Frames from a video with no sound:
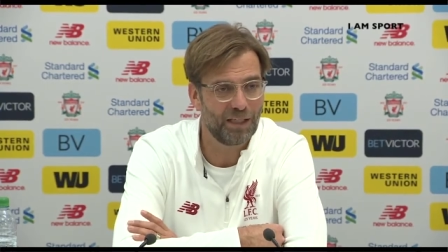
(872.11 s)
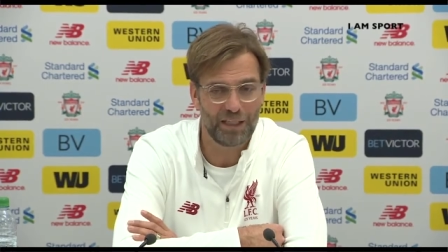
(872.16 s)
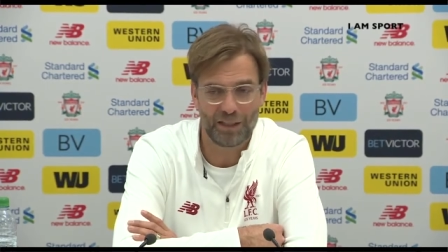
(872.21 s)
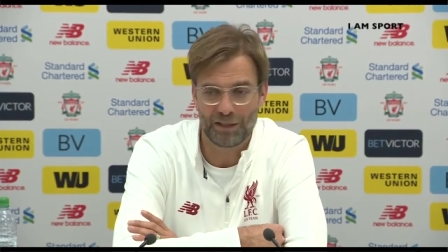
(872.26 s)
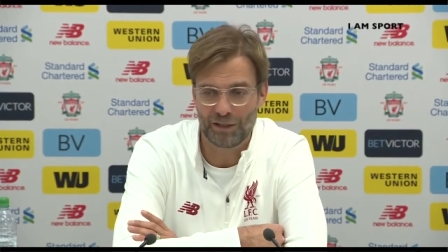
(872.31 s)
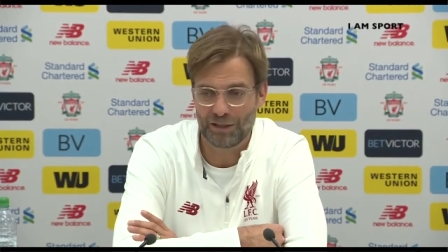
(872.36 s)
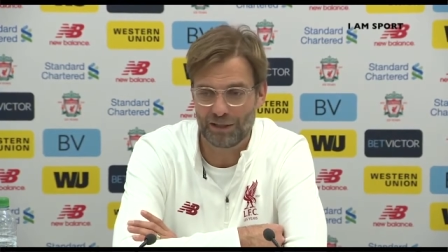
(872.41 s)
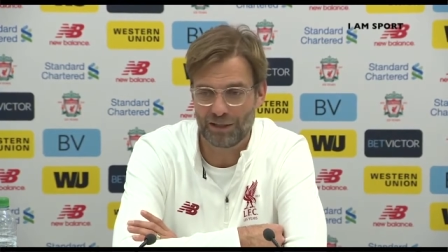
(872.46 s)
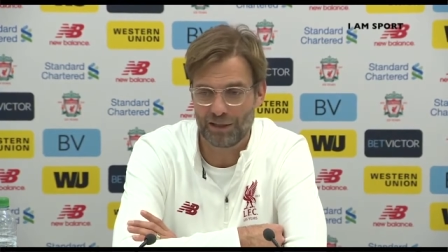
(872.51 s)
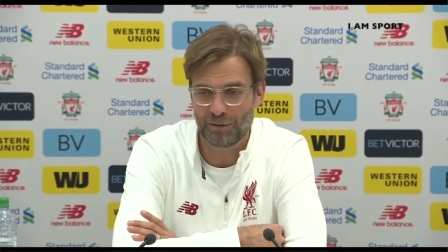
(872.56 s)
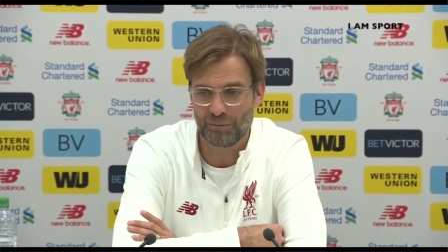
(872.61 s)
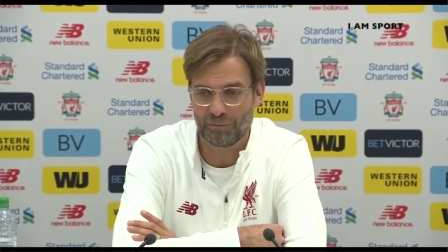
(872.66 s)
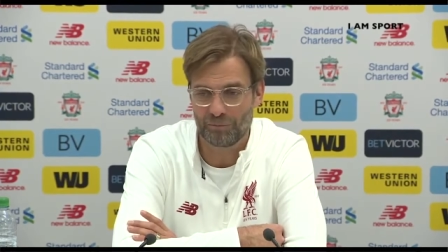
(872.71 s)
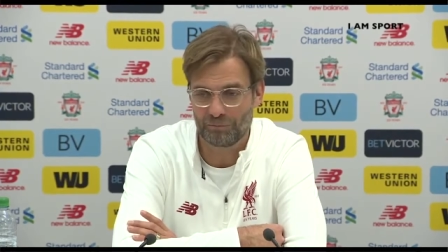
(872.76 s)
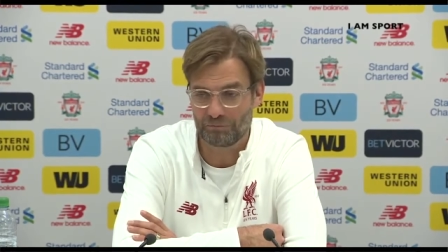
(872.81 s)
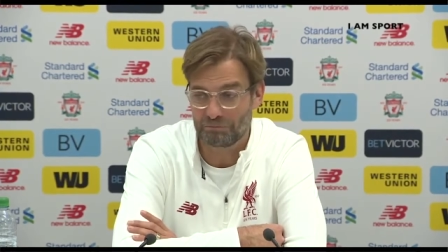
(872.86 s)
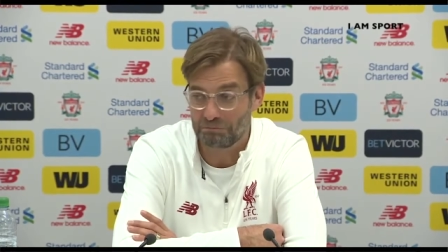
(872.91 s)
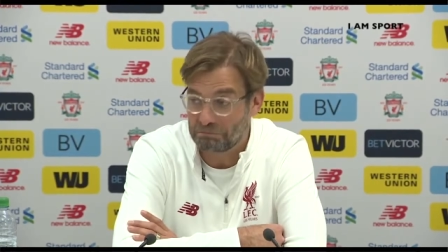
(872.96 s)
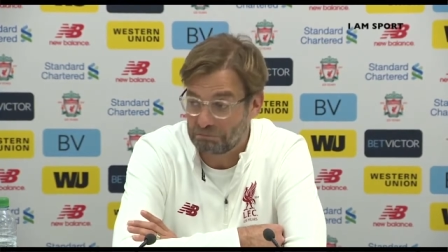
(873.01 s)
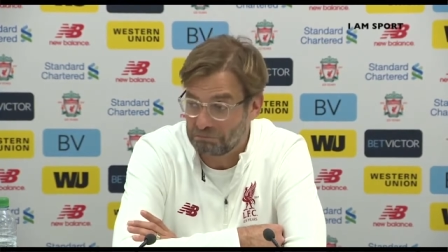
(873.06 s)

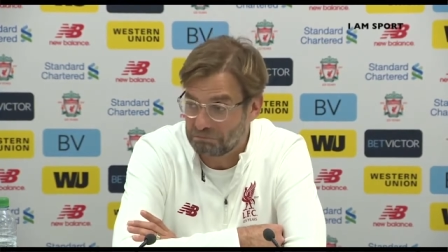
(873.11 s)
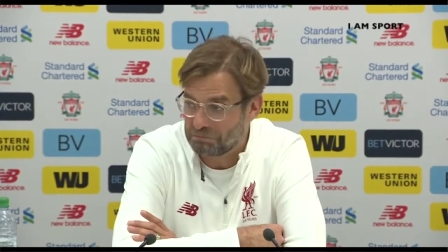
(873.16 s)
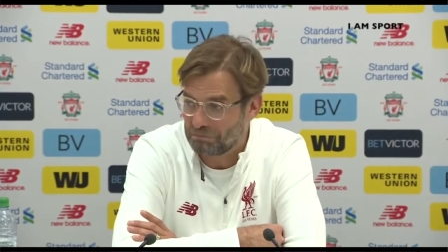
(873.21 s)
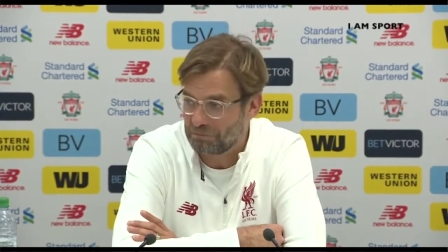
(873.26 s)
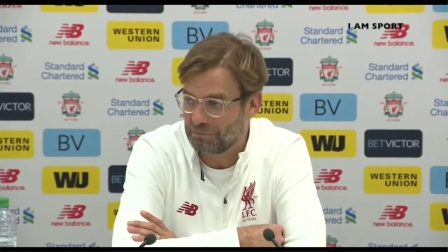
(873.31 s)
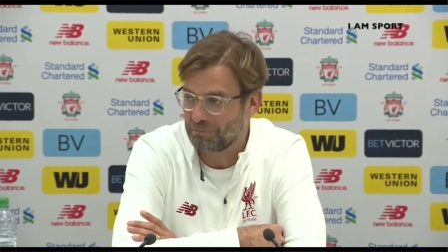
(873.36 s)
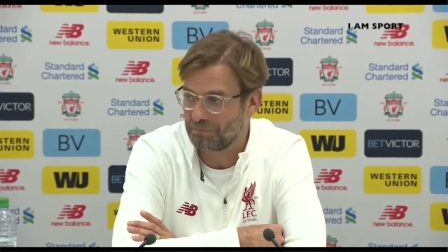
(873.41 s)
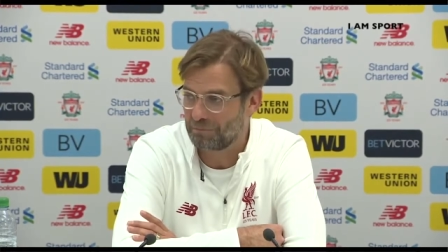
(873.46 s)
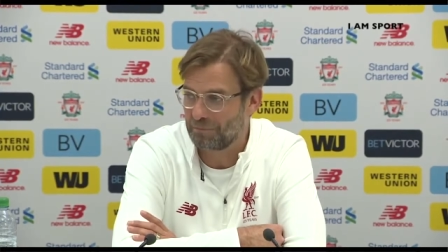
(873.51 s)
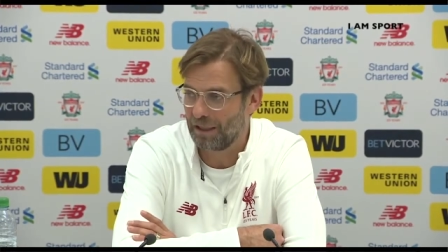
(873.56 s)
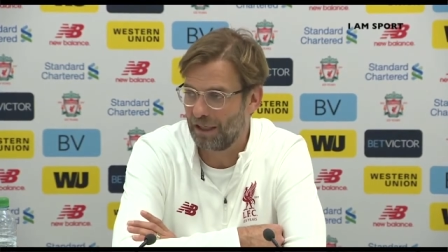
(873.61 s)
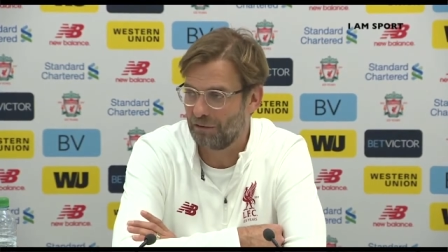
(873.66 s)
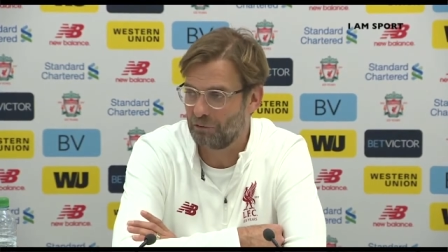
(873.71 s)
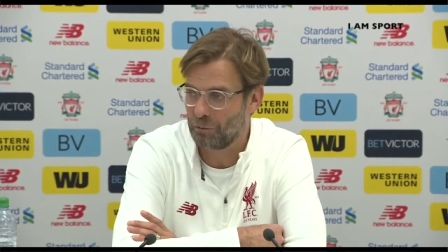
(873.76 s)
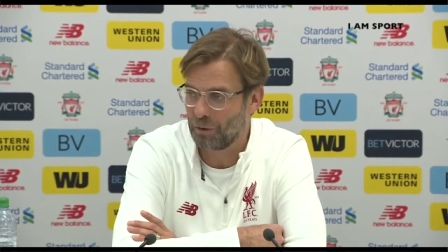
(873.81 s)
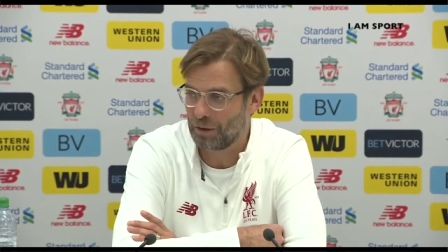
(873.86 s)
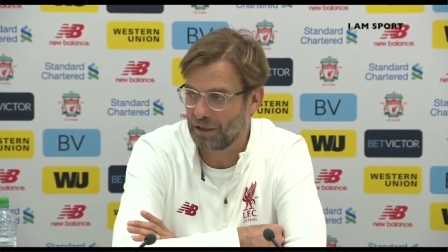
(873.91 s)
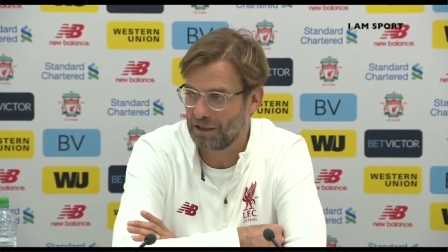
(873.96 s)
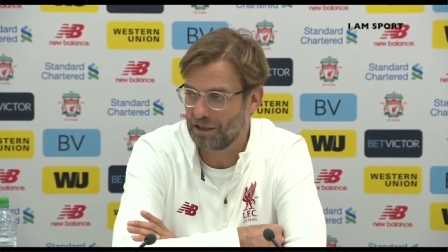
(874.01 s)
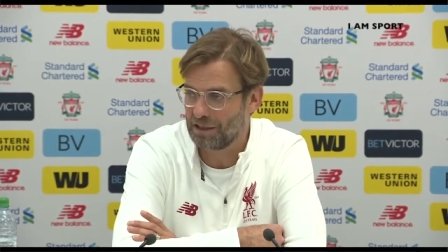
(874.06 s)
And
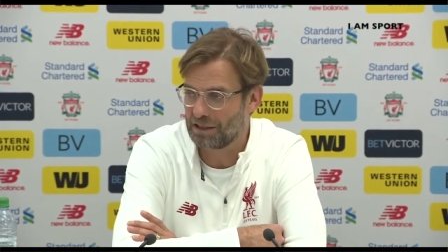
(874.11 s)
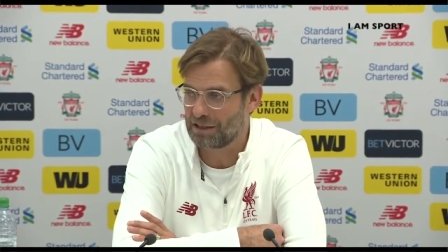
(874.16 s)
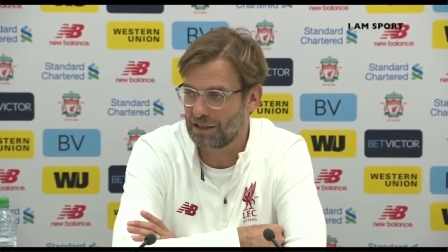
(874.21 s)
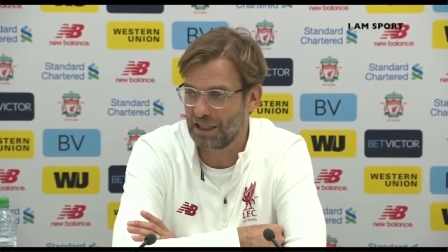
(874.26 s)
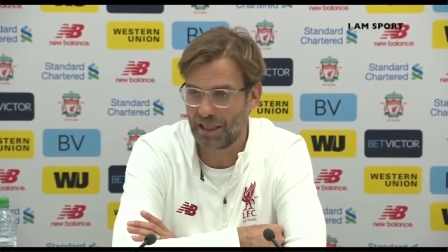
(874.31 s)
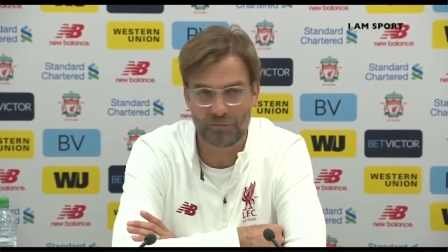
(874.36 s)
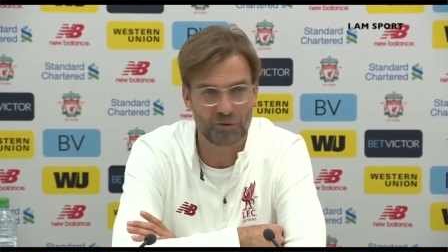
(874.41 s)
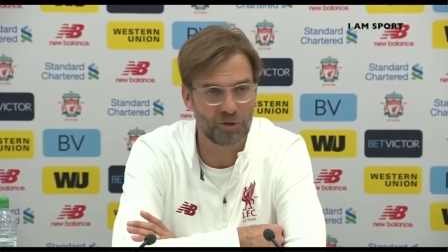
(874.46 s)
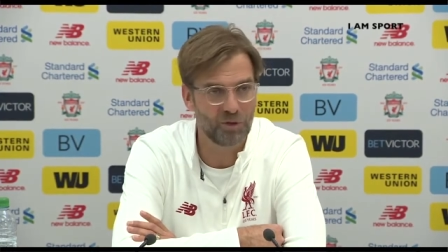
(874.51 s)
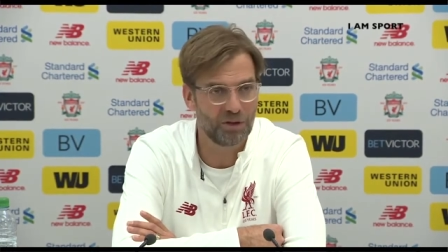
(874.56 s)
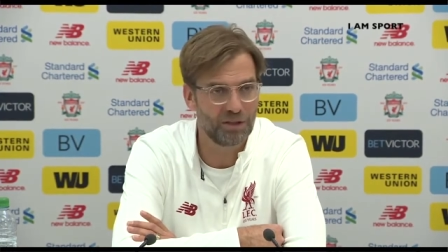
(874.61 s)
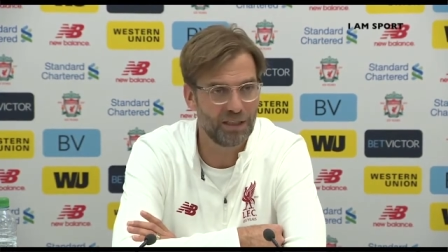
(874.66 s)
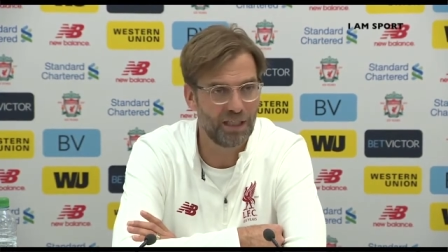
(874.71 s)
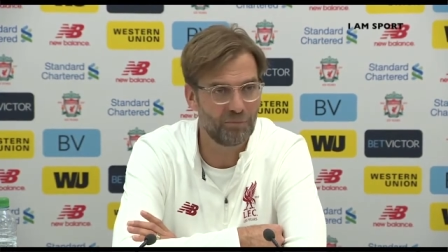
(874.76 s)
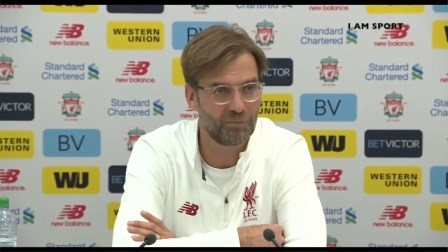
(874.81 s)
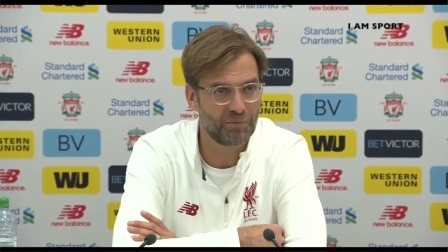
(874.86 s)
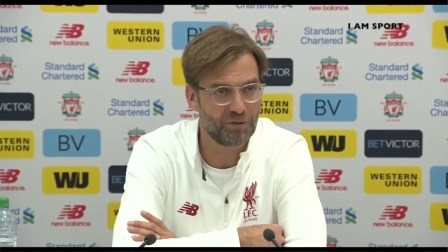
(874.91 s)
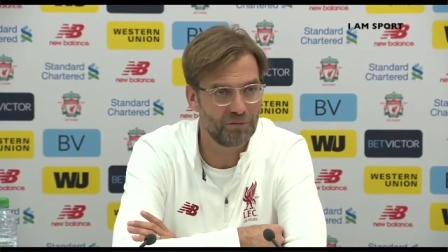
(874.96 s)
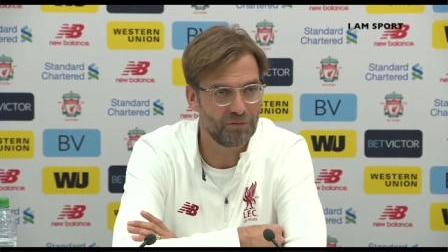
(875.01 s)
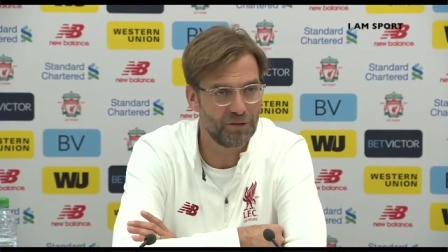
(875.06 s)
everybody needs time to
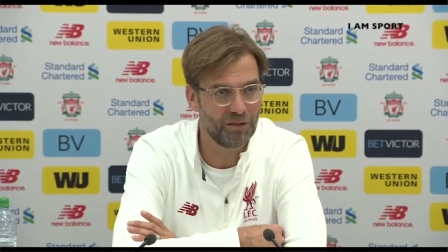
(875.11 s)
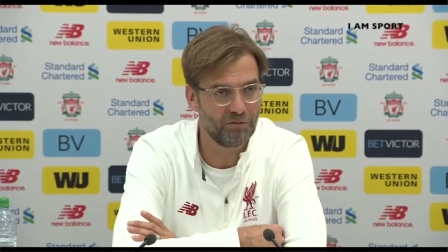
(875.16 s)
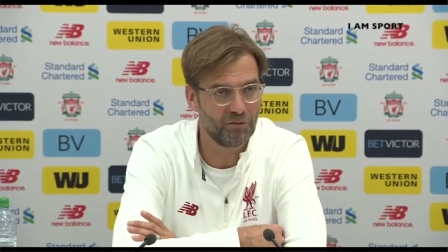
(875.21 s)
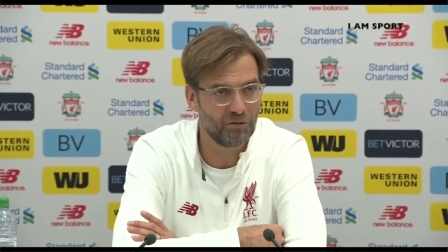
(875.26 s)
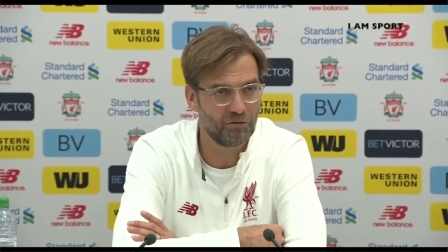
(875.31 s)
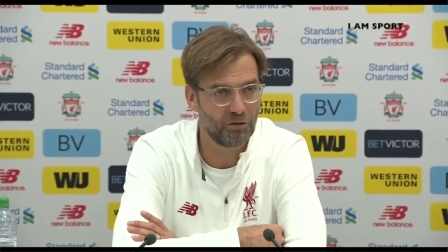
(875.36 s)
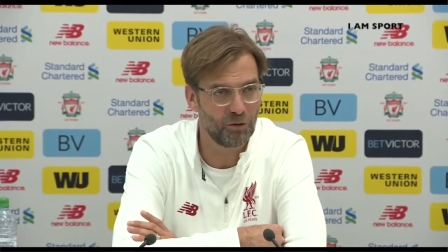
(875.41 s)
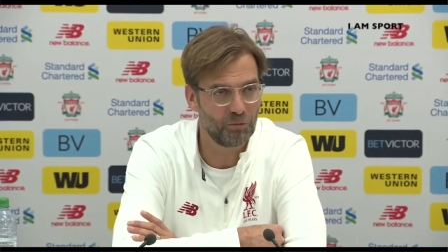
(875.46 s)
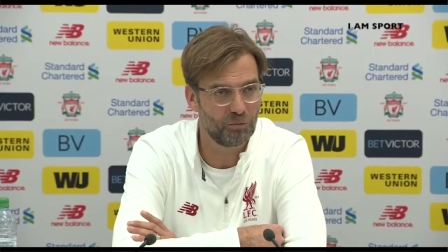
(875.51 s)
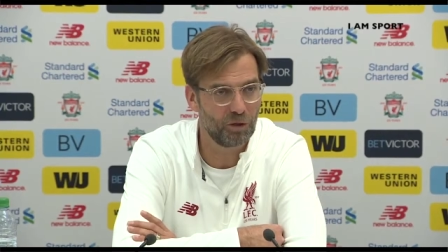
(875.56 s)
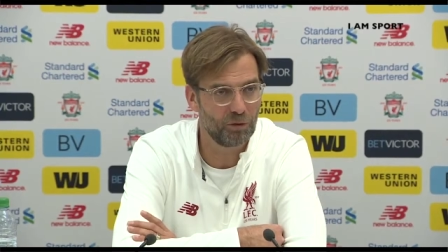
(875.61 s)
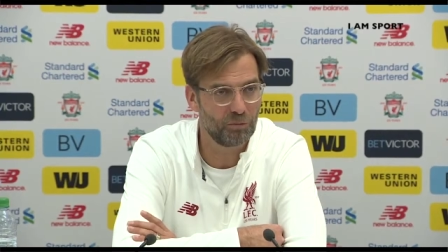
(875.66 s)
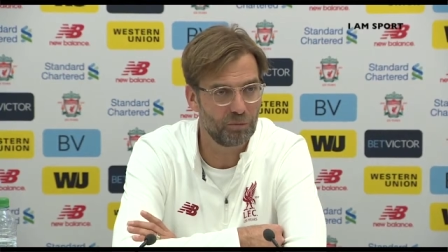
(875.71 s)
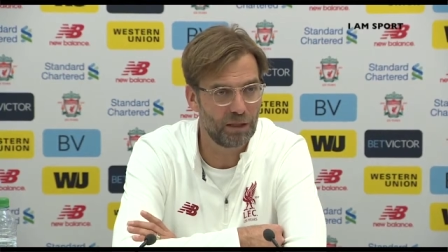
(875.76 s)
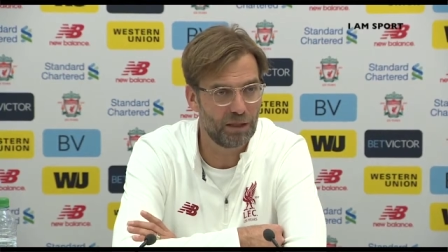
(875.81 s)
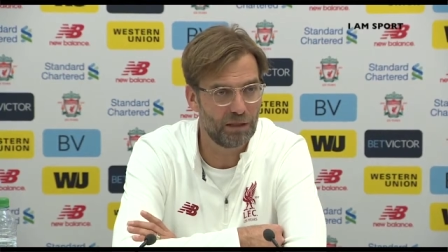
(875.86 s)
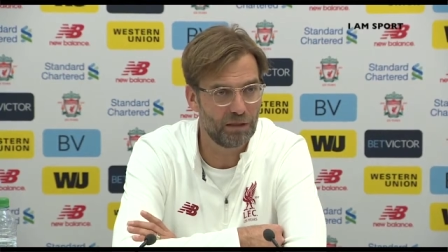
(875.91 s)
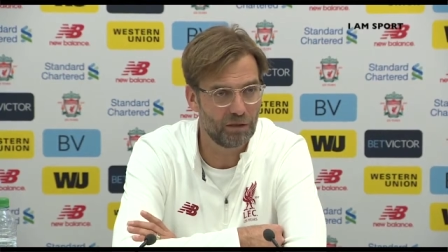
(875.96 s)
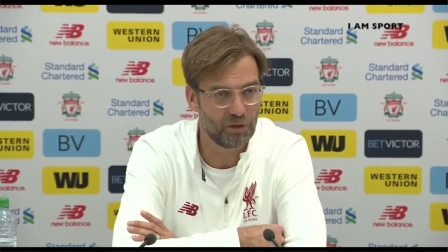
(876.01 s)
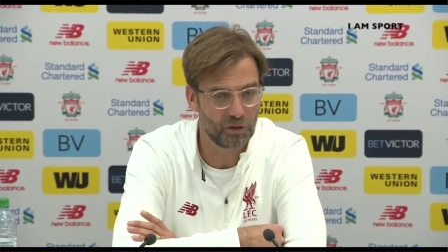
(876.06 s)
adapt, even a football
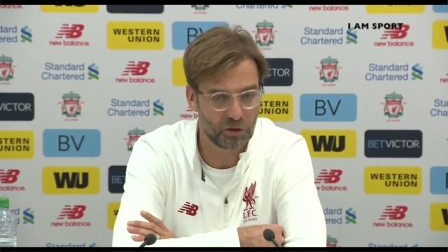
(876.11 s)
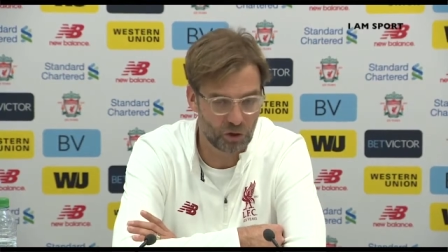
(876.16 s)
player.